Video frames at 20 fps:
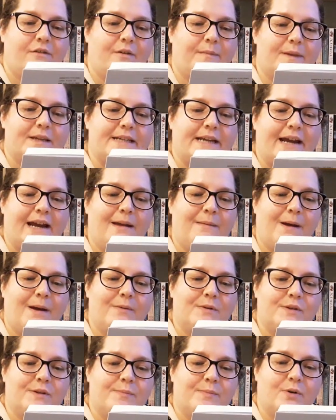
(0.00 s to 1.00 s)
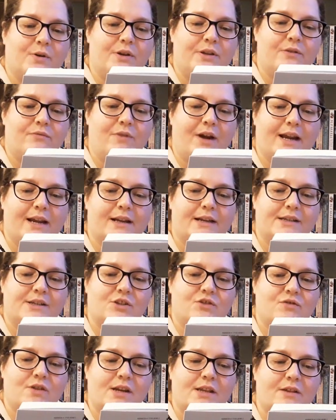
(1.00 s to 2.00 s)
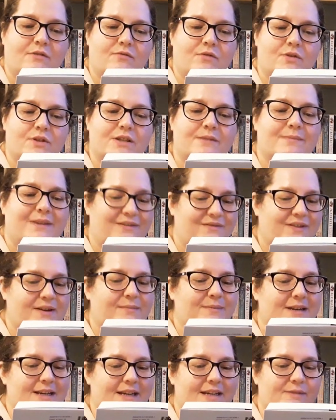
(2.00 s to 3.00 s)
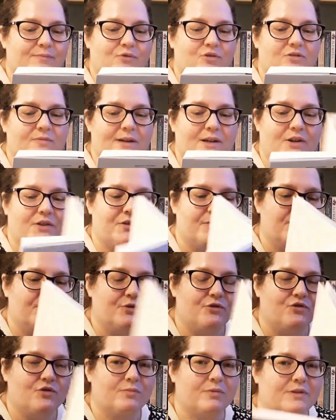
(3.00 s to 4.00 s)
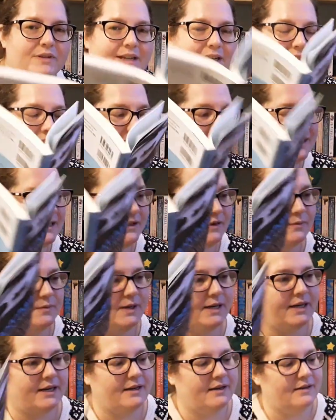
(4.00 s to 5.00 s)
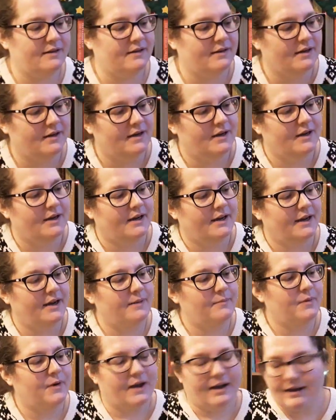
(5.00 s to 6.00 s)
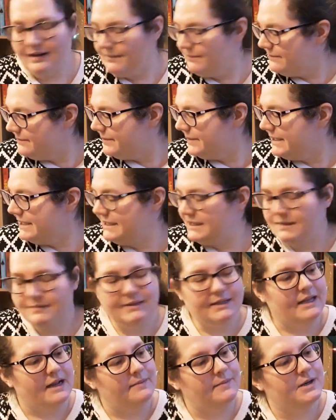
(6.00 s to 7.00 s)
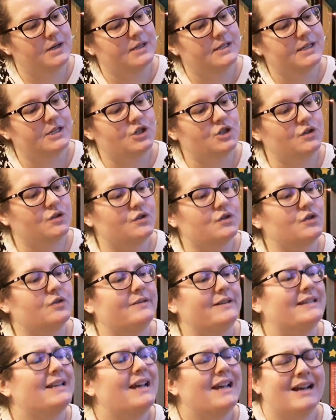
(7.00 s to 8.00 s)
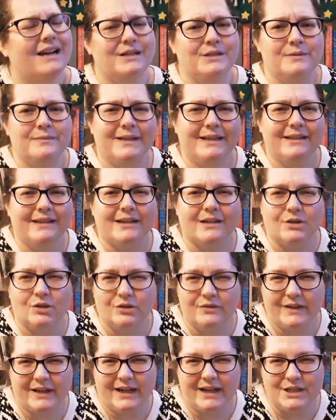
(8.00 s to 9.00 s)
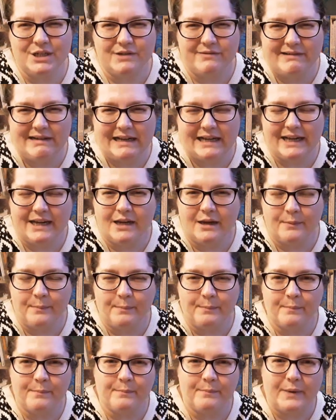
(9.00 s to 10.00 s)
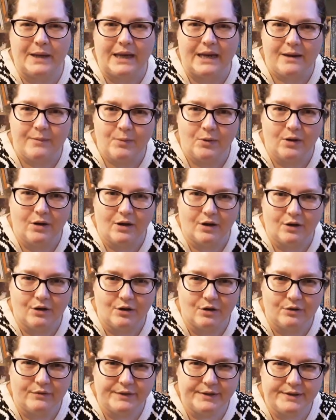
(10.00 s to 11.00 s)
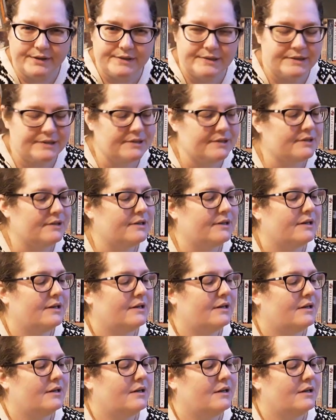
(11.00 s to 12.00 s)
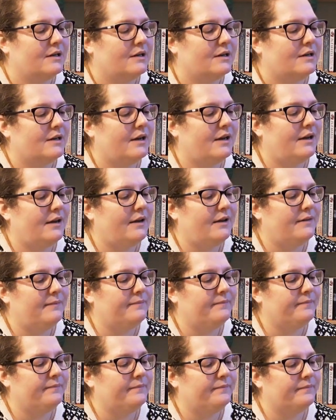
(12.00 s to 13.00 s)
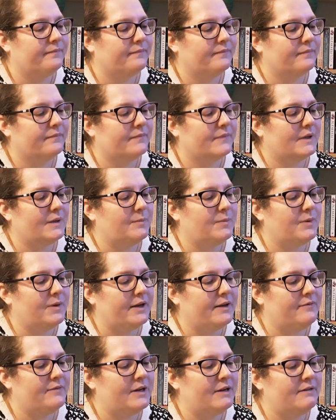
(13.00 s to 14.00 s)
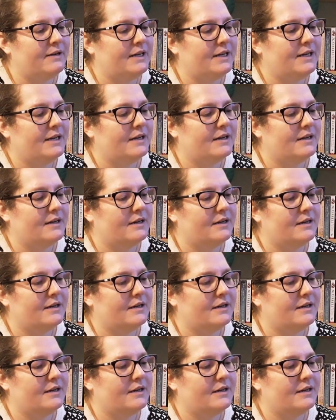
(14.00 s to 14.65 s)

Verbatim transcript: from the time I was a boy, the reckless streak that runs in my family has brought me nothing but trouble. That is still the winner. Um, but I am pleased with that because it's short stories. I don't like that cover. I don't really like people on covers. Um, but I'm very